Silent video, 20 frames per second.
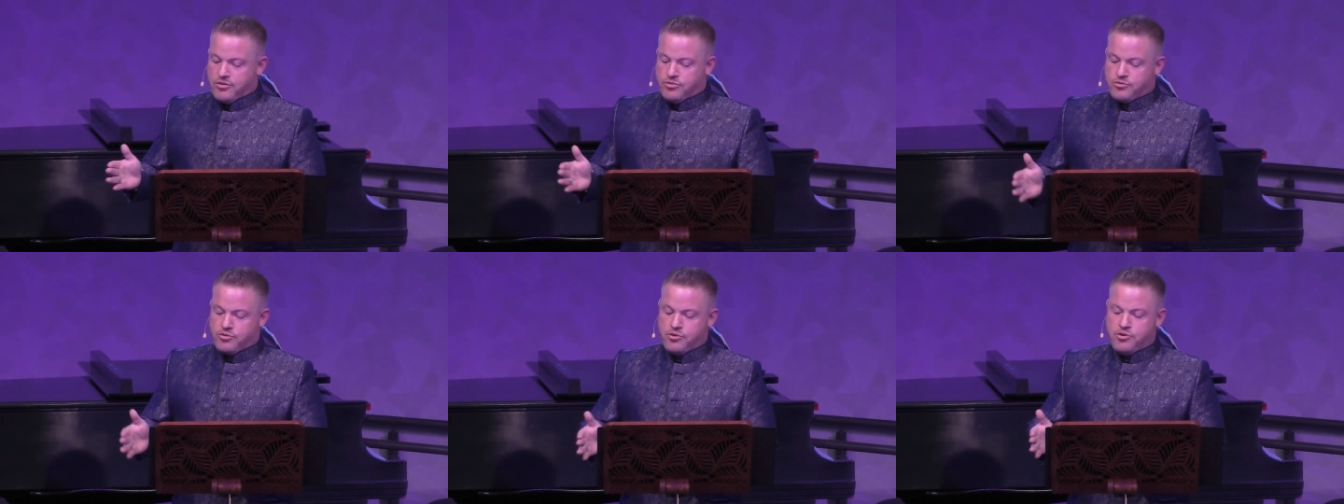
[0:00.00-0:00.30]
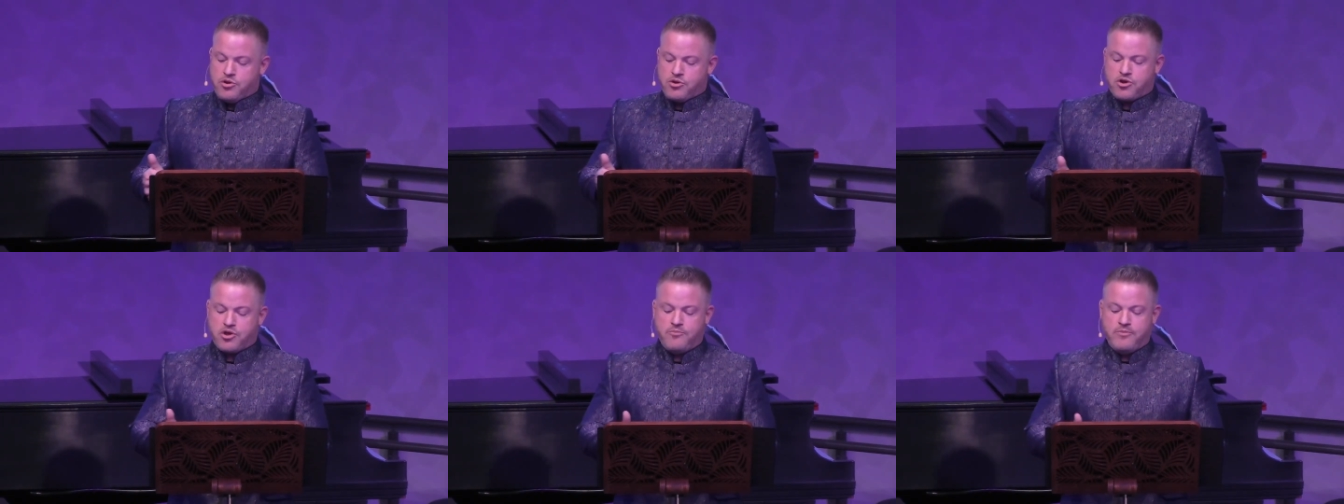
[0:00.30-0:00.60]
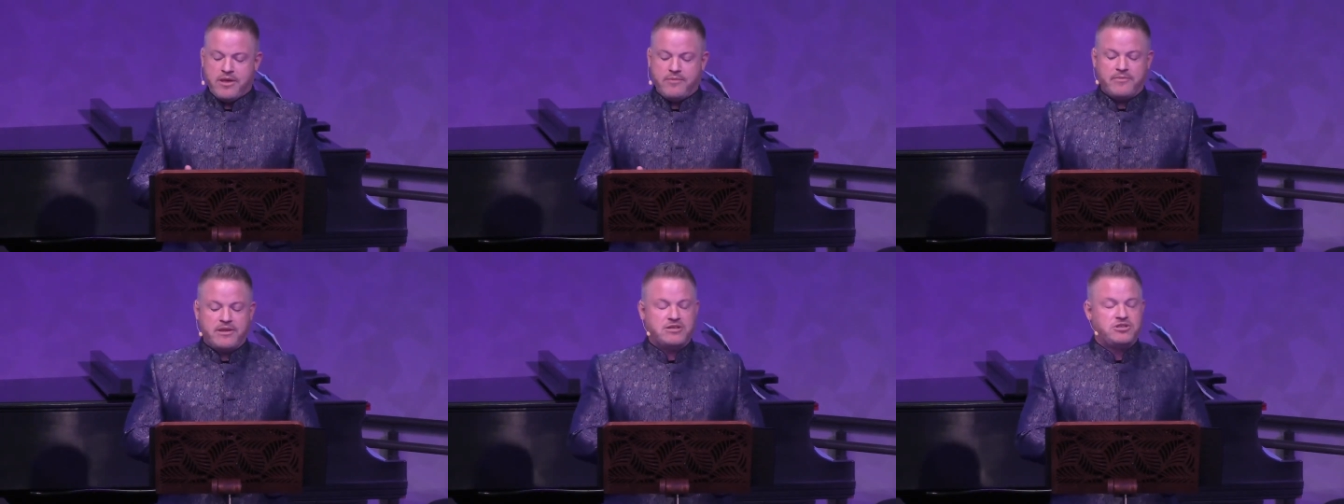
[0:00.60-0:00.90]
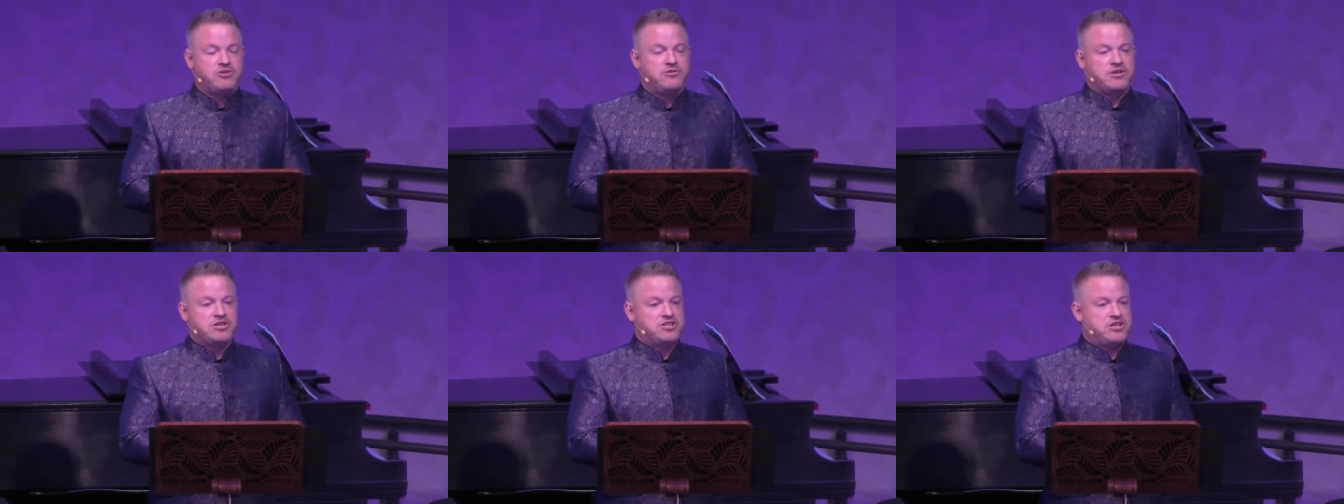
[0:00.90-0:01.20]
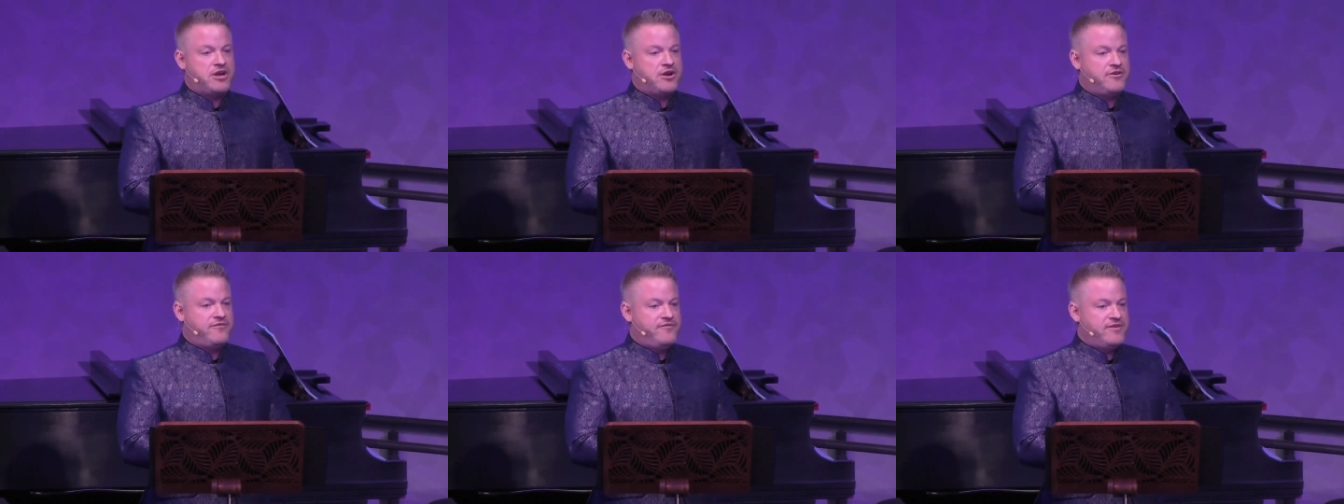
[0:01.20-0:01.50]
through your commitment to a
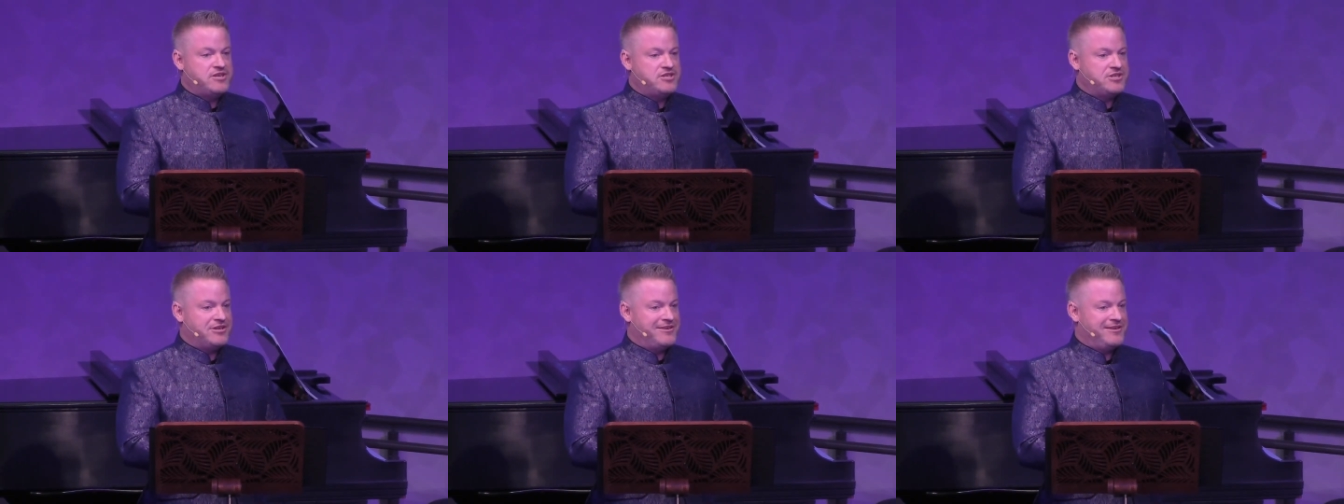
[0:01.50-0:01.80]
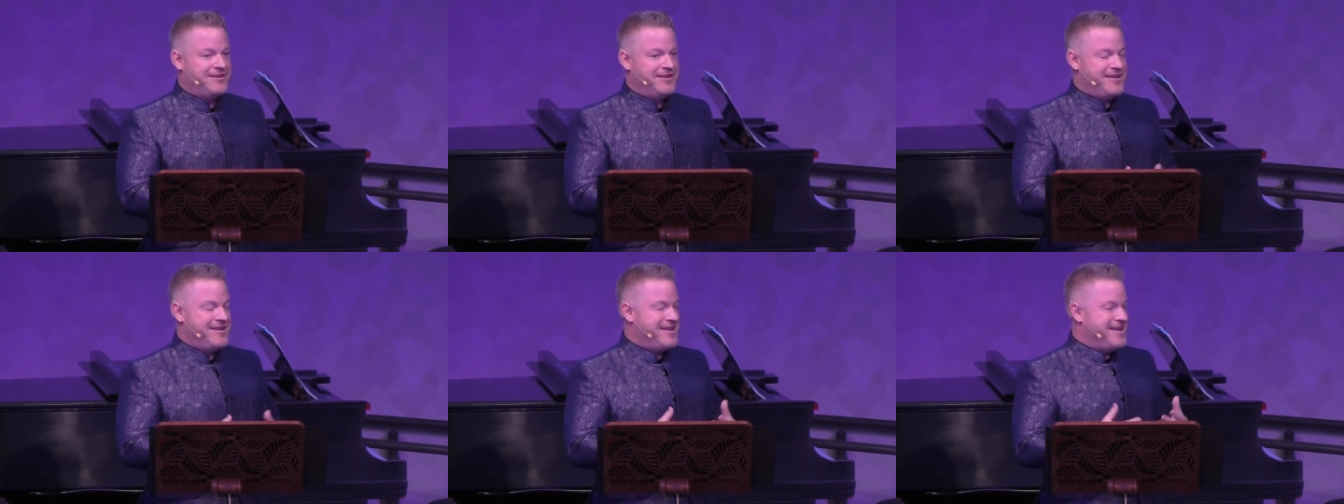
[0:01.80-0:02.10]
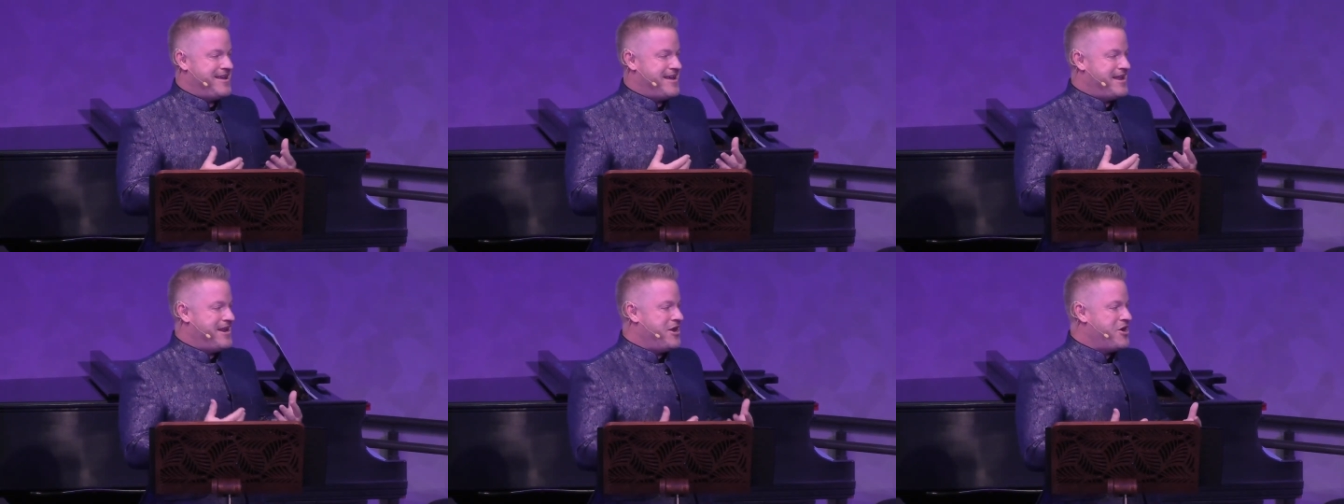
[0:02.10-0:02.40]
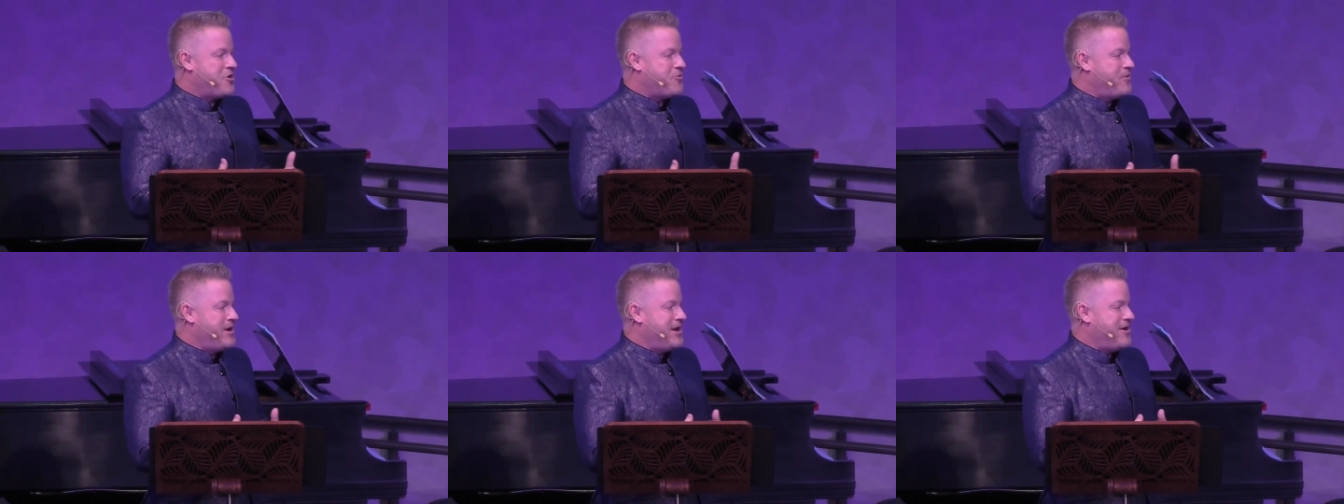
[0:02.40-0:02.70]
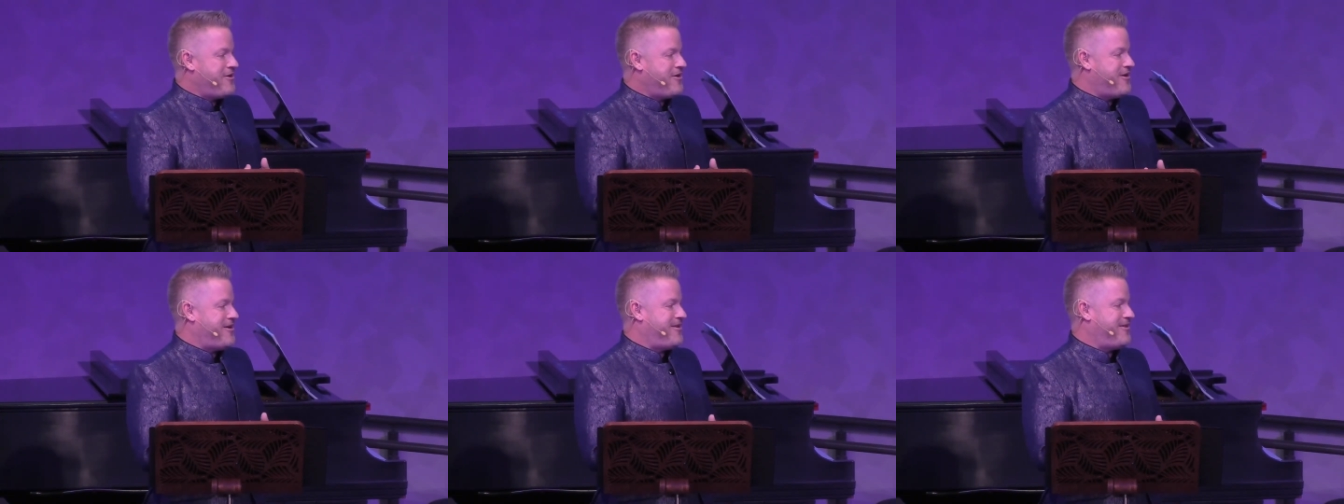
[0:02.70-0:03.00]
shared vision. And here we
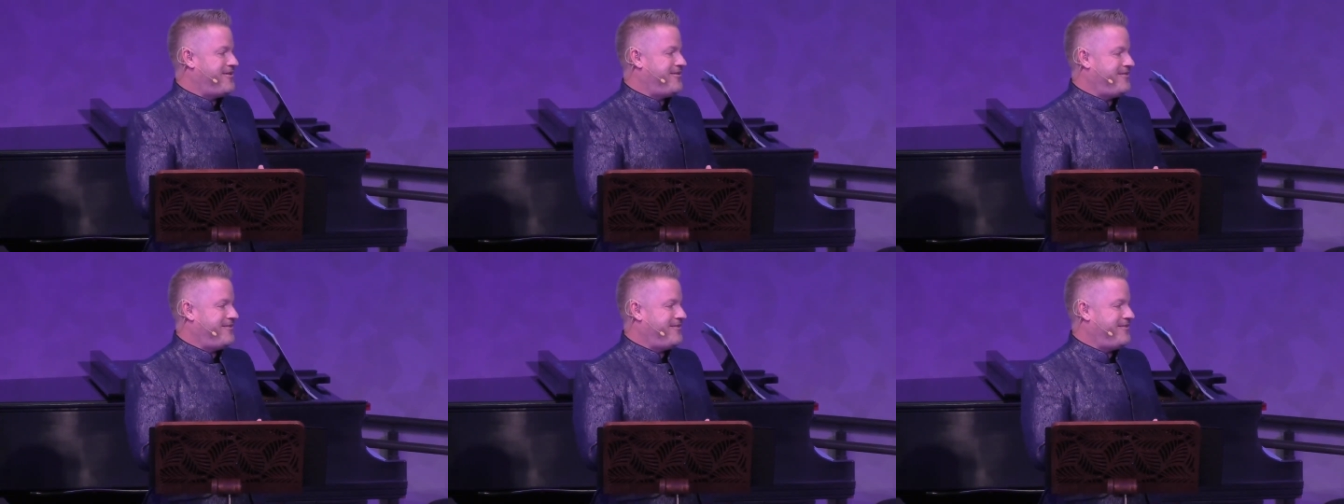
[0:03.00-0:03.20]
are.